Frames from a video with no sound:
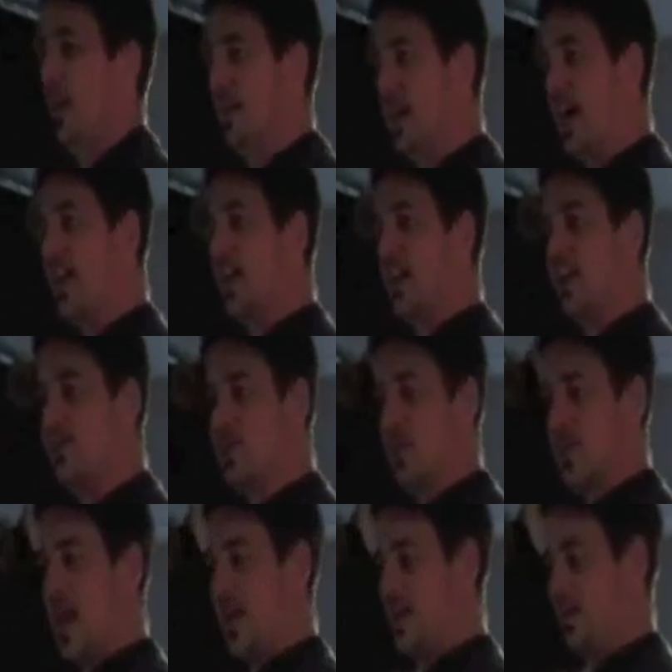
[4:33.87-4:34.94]
kind of gives you
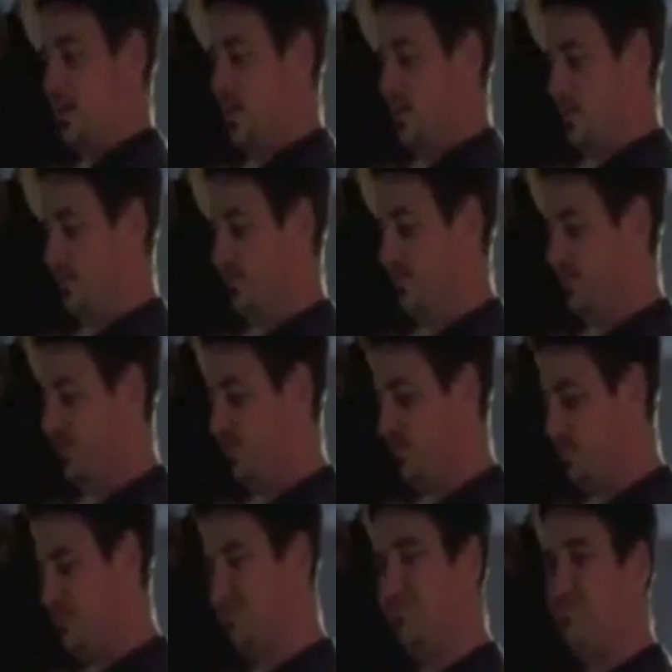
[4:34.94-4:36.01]
that
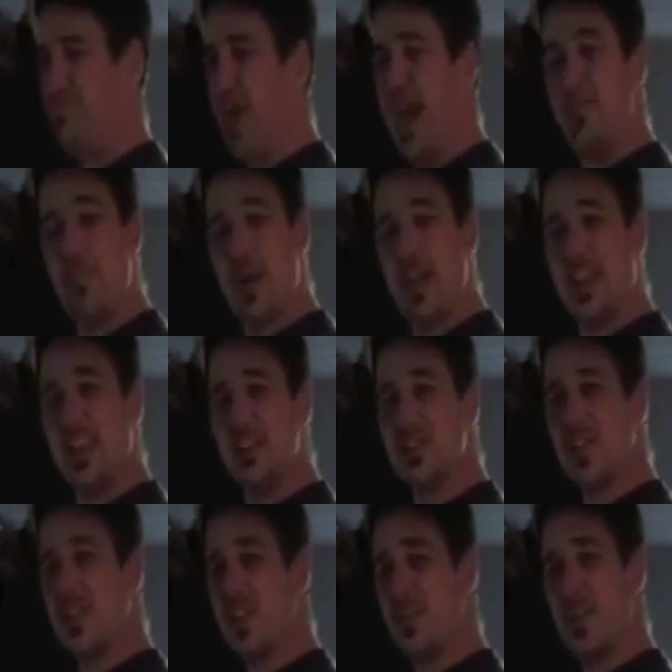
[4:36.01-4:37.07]
pep, I guess,
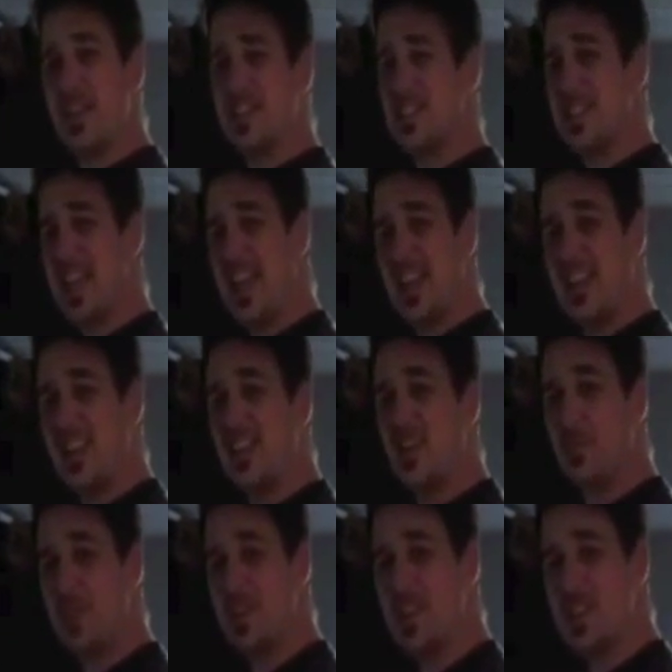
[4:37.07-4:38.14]
a little bit of zing and a little
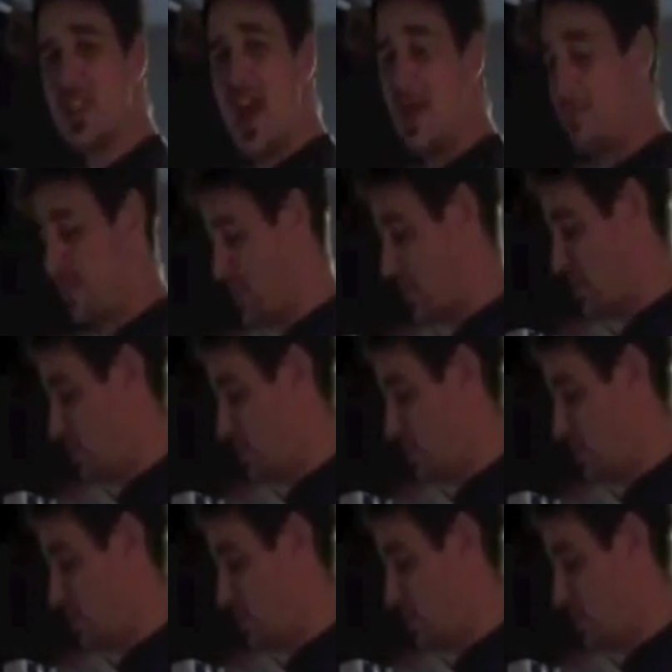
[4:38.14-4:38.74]
bit of snap to